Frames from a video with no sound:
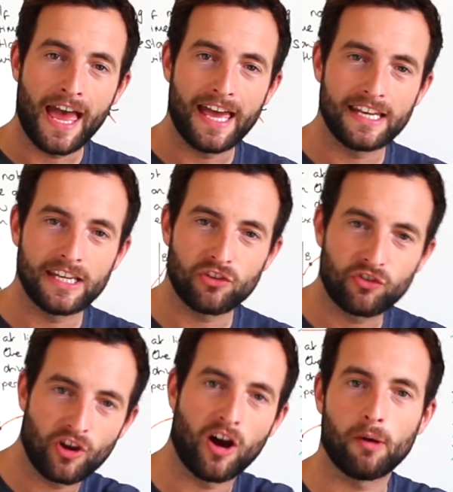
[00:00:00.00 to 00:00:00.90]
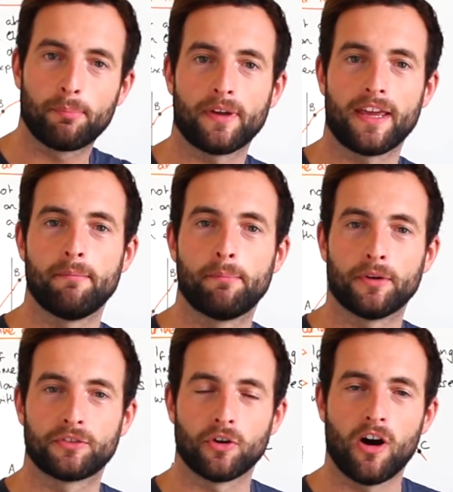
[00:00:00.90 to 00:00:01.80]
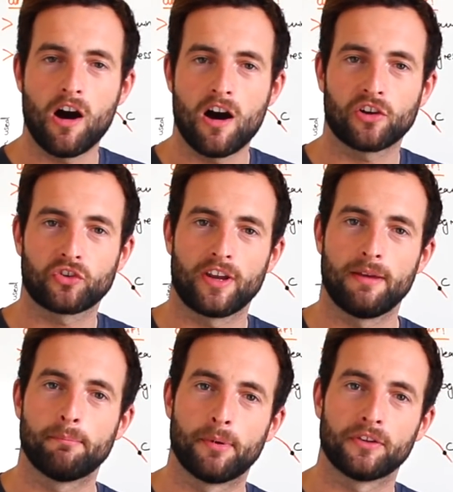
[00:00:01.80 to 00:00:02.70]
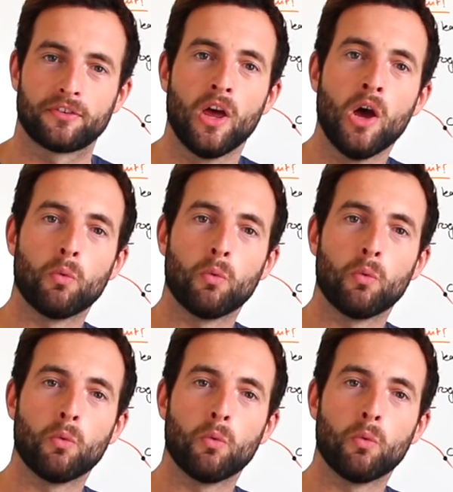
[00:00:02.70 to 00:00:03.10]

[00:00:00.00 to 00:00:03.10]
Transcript: Any sharp inputs or harsh inputs